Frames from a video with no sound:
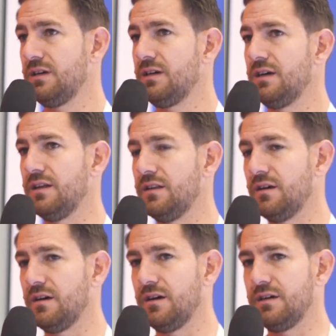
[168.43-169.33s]
and
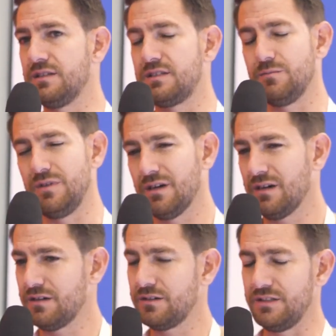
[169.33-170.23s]
he said me,
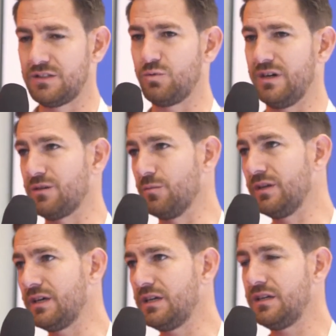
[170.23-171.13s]
it's quite
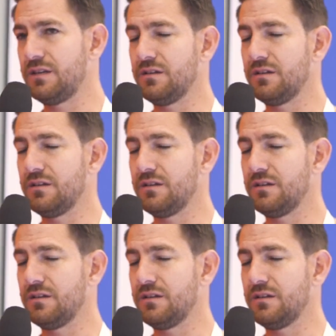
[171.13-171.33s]
complicated.